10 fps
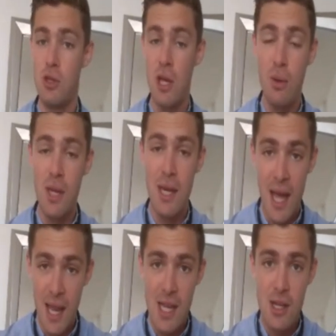and you don't need
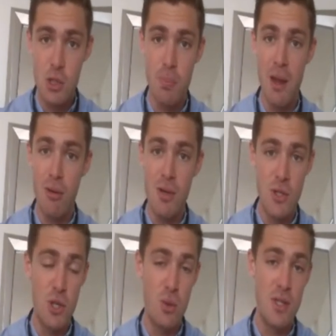any
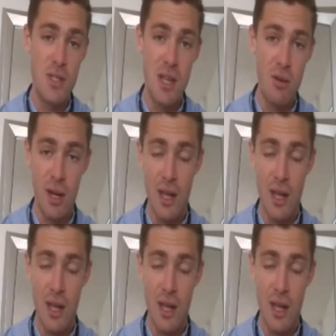experience to do this either.